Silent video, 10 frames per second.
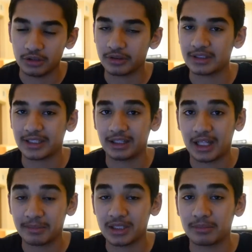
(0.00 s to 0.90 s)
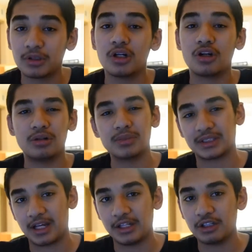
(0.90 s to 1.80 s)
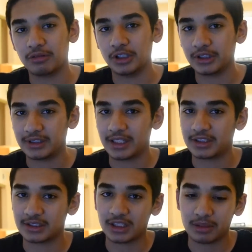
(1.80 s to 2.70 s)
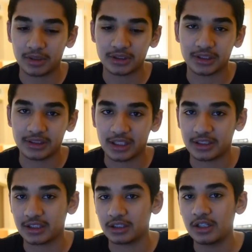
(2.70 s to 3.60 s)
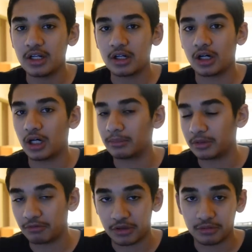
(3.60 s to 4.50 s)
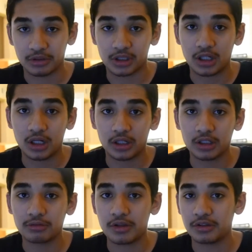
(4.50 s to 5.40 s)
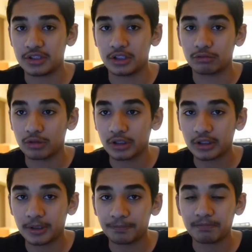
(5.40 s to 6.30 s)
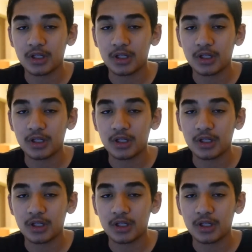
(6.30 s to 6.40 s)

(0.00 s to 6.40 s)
You can take a laptop almost anywhere. You can take it to Starbucks. You can take it to um, with you in the car, with you to your work.